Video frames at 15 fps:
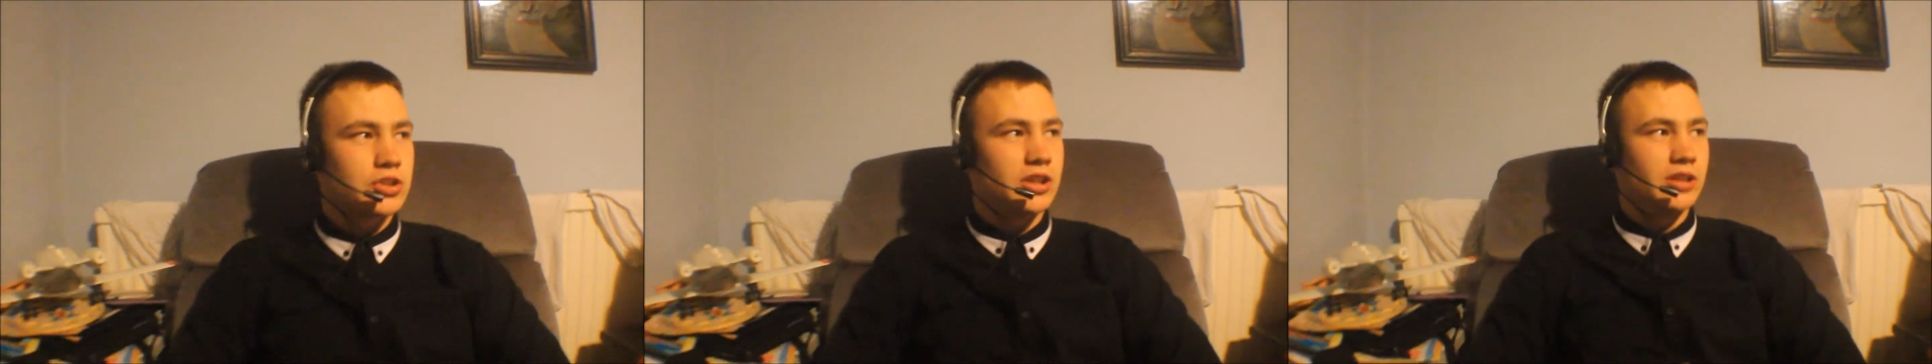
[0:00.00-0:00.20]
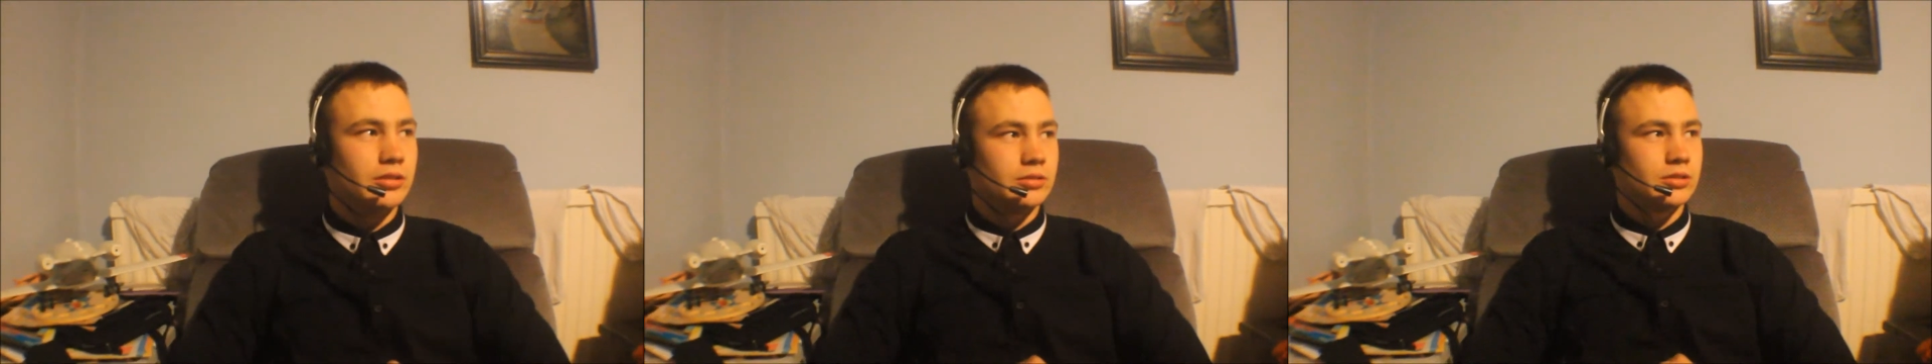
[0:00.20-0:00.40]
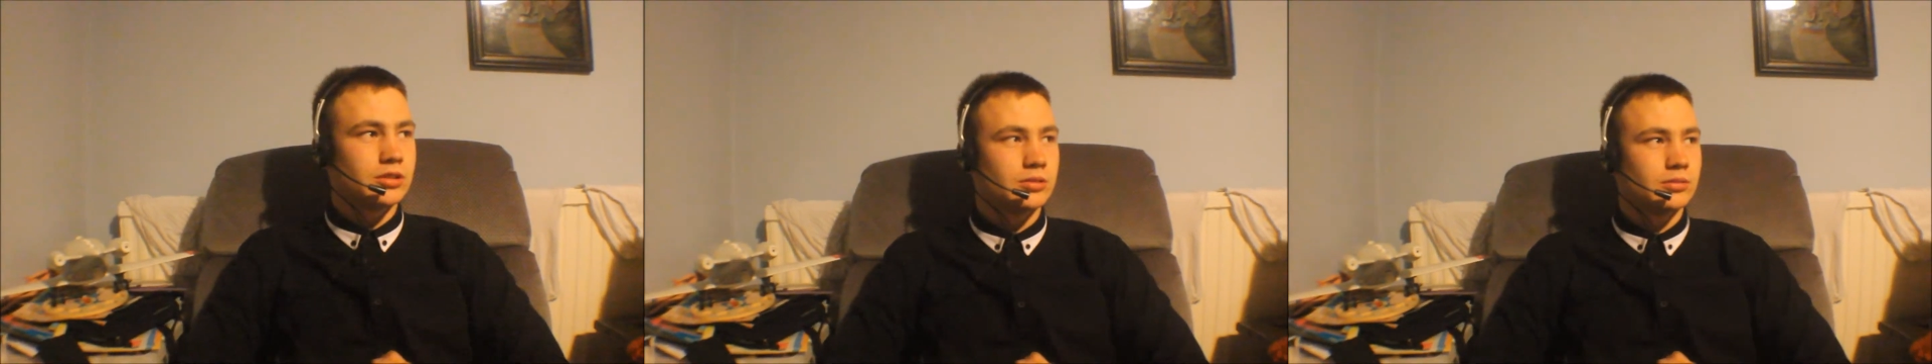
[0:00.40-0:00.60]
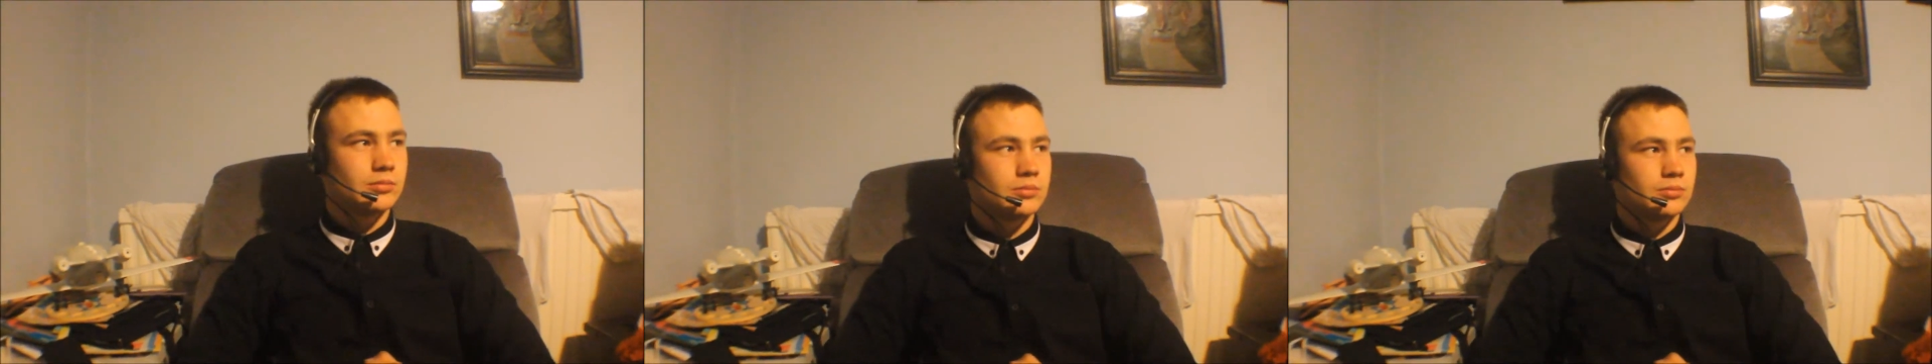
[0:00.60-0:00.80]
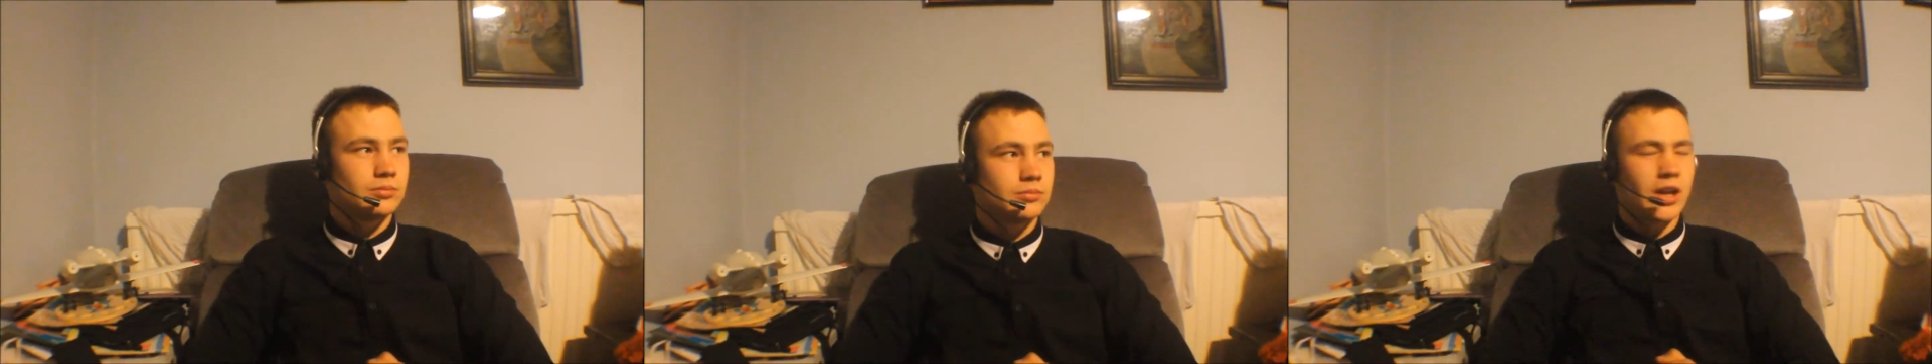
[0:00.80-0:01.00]
chilled.
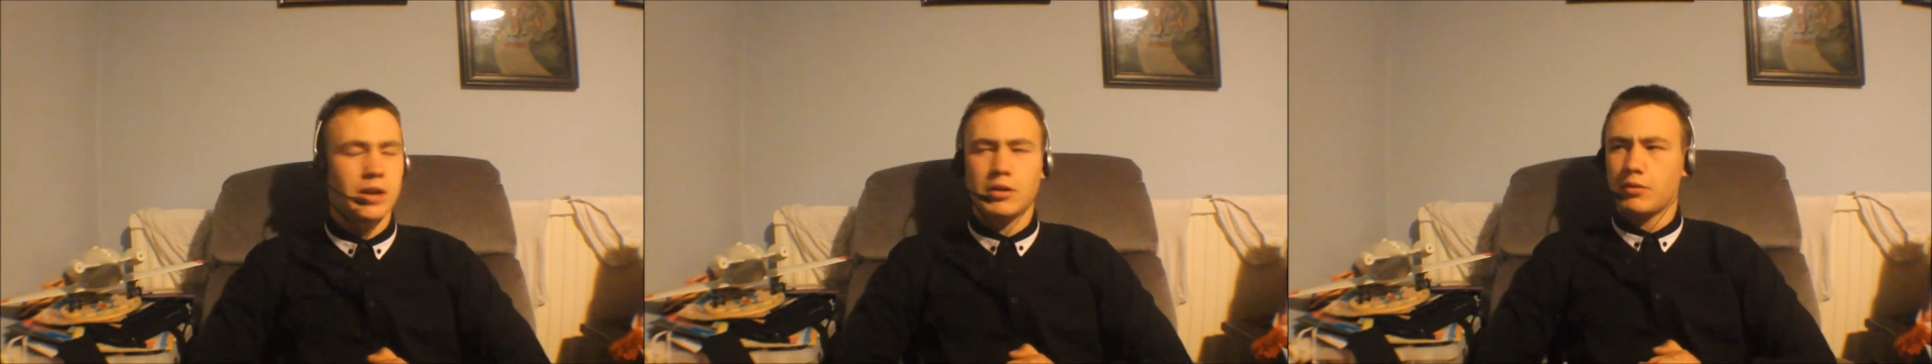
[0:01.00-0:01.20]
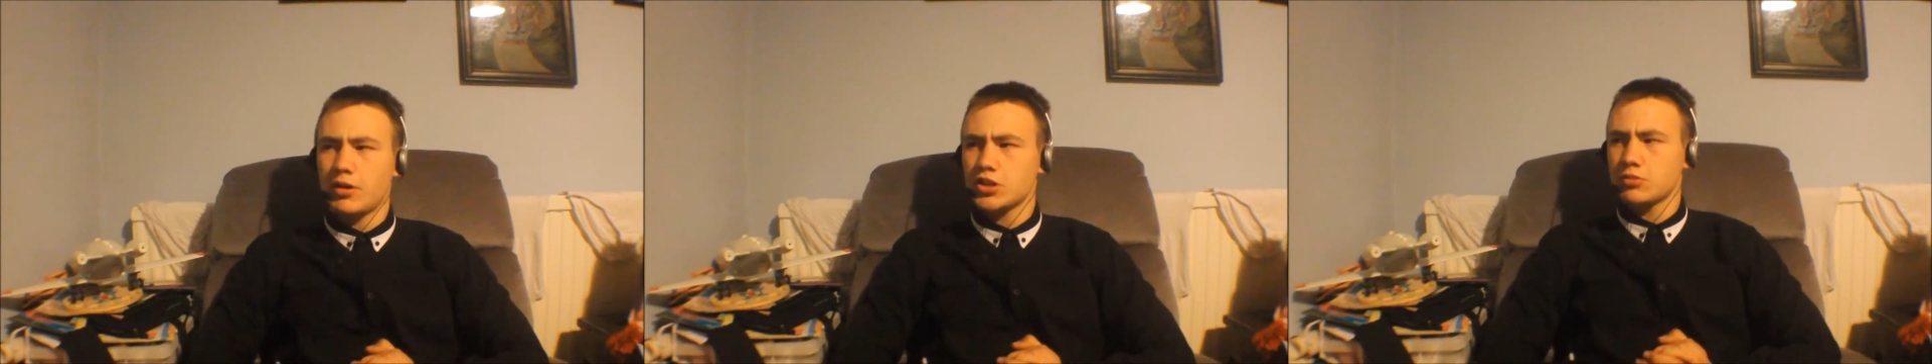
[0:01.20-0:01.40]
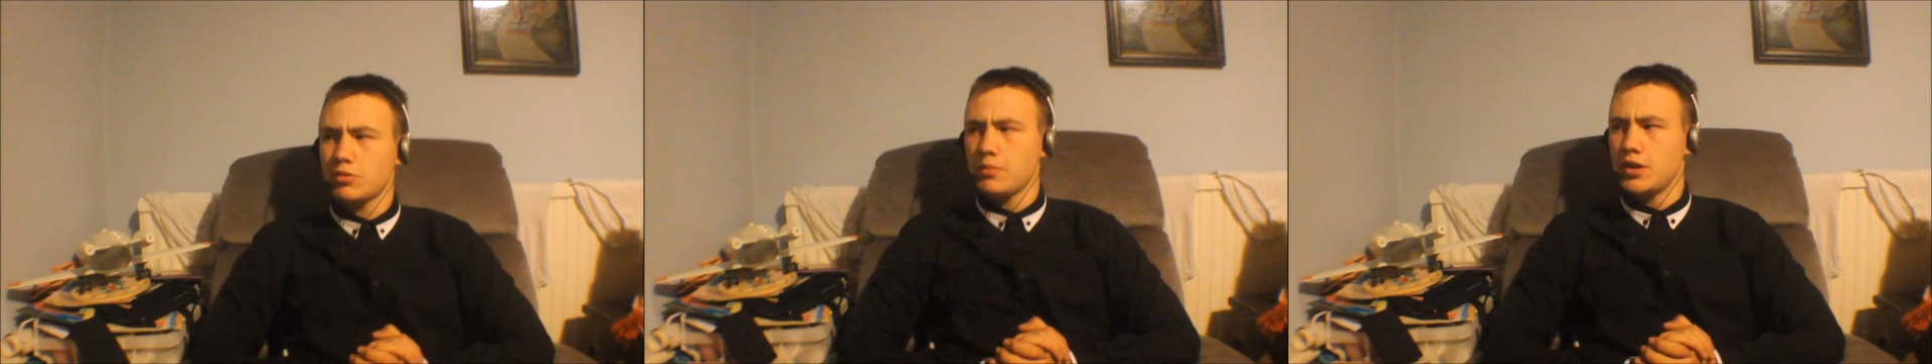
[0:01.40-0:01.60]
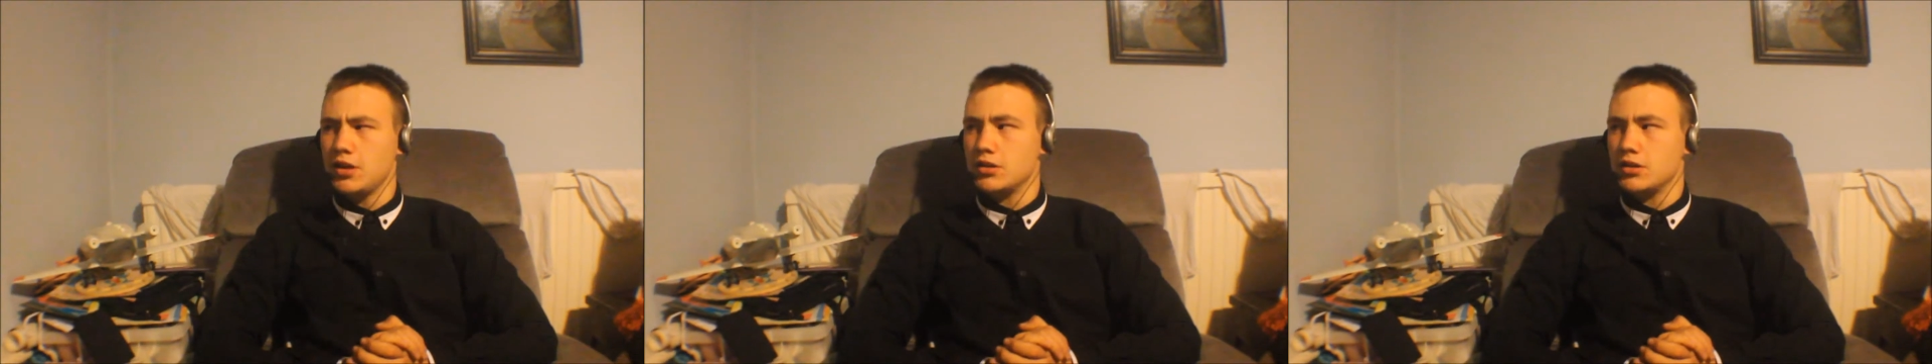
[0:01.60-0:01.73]
Anyway, where should we